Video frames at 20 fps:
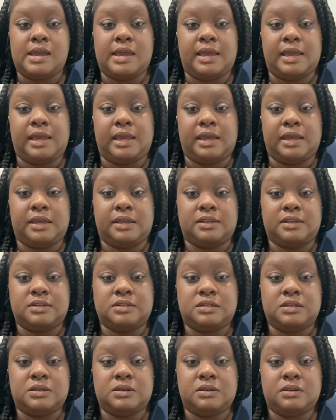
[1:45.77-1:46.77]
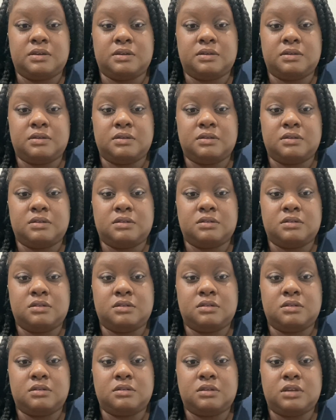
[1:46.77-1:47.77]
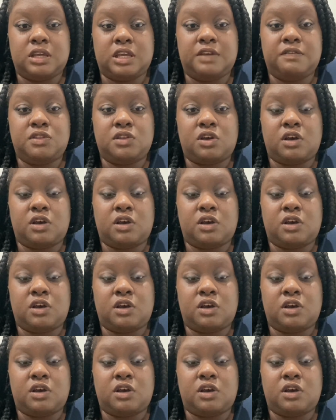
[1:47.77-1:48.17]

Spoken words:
and even